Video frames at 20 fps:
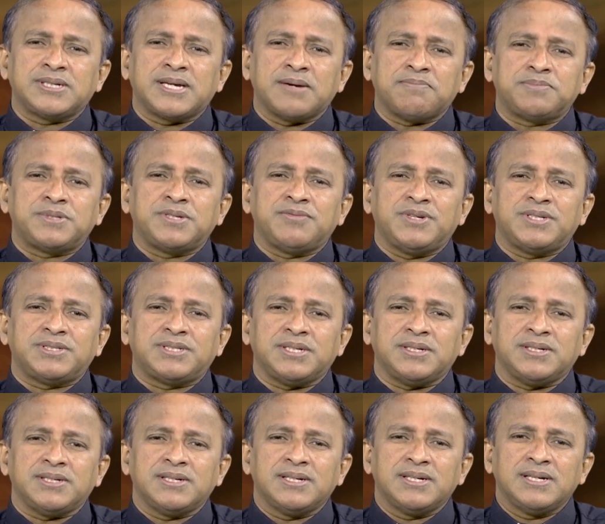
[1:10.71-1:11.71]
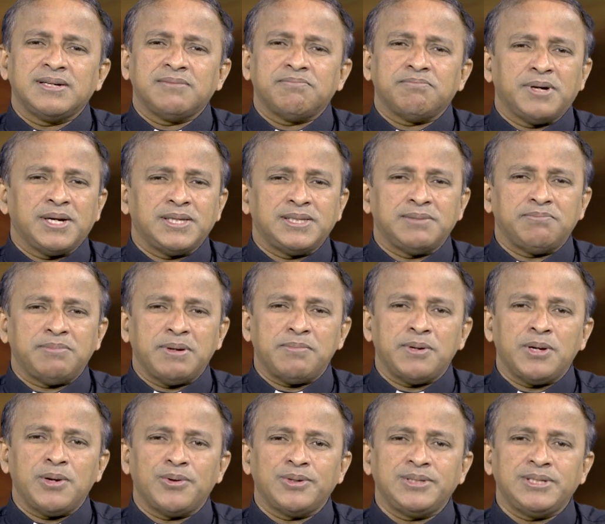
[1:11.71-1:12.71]
captivity by the
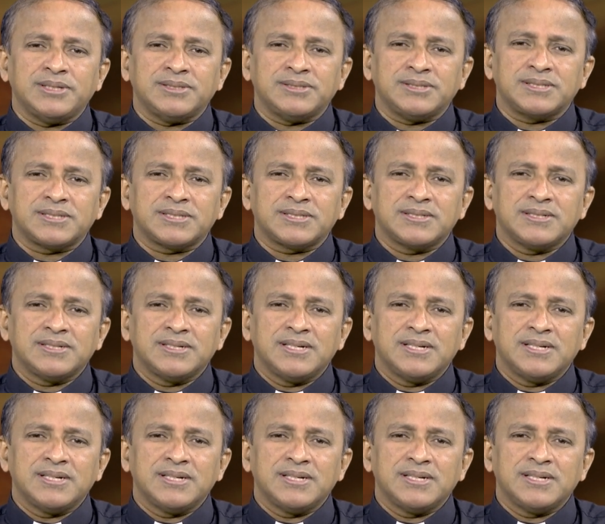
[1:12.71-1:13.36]
Babylonians.